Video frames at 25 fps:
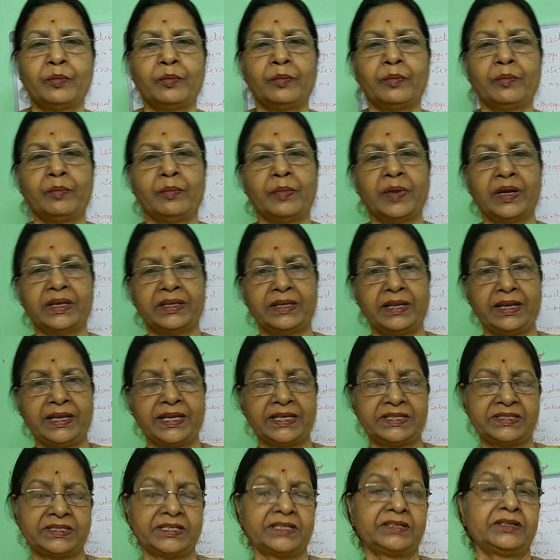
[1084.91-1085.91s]
my
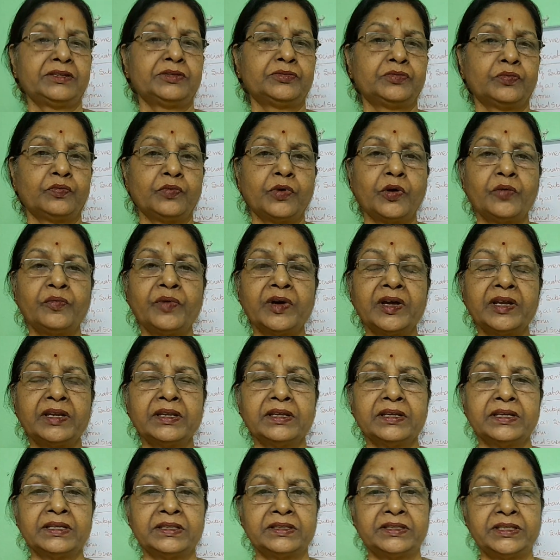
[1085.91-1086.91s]
lecture is over.
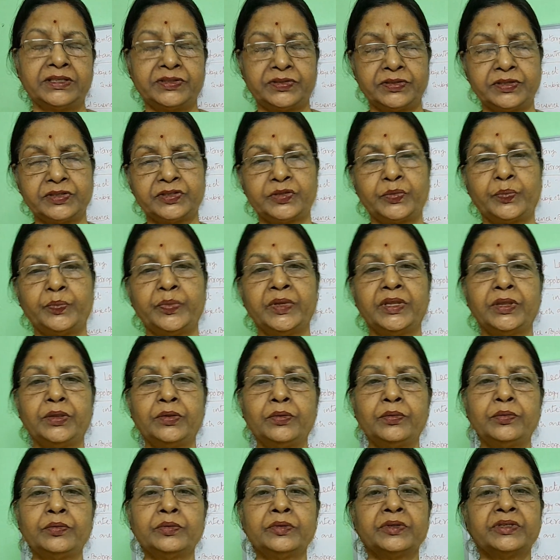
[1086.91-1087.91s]
This is
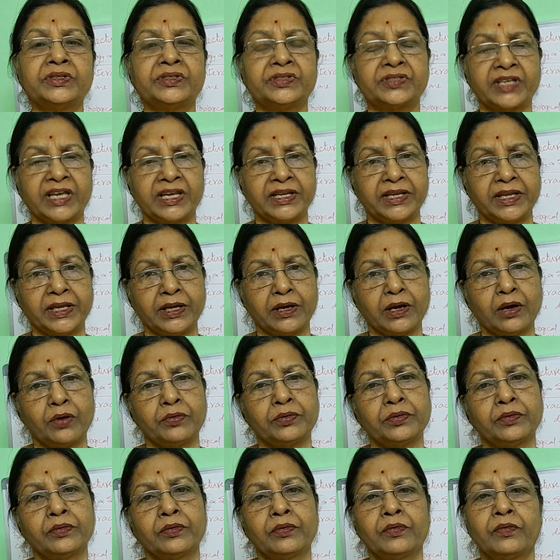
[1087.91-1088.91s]
Bindu signing
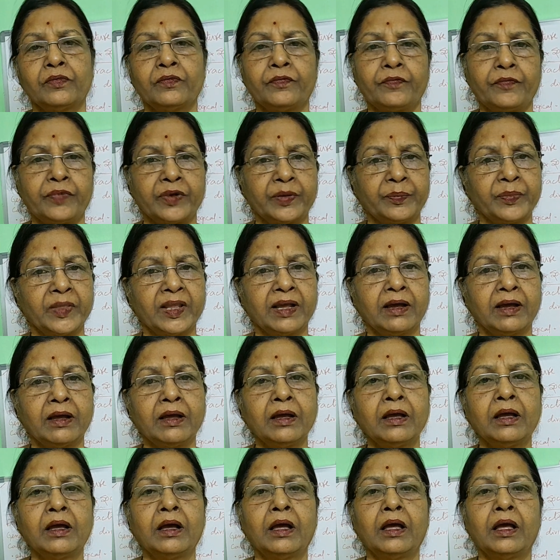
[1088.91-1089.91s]
out from
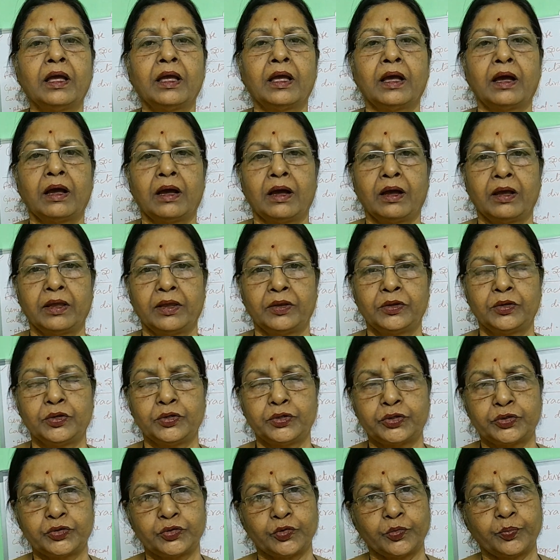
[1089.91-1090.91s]
the
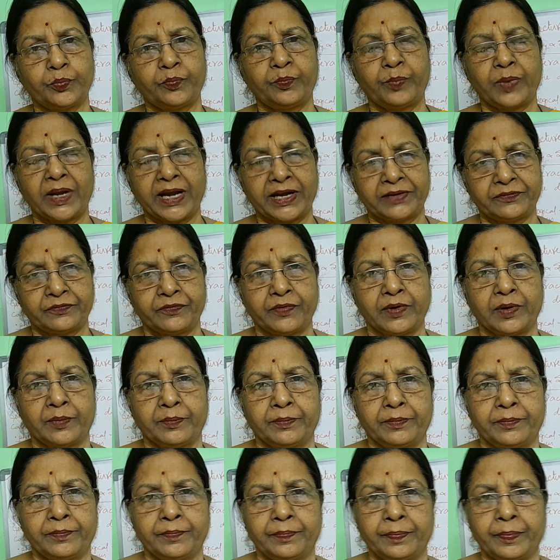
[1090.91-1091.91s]
YouTube platform.
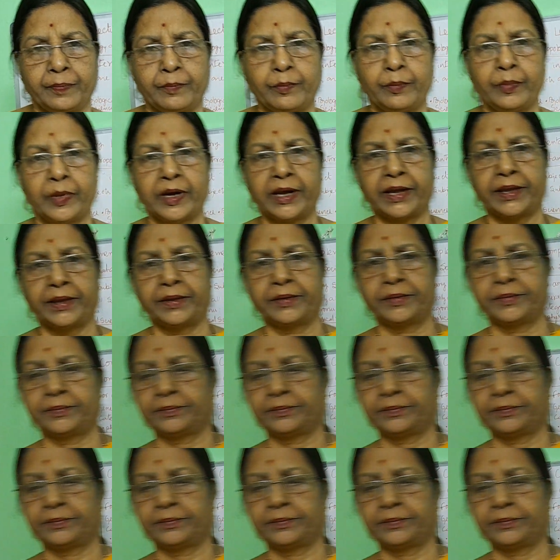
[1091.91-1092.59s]
Bye.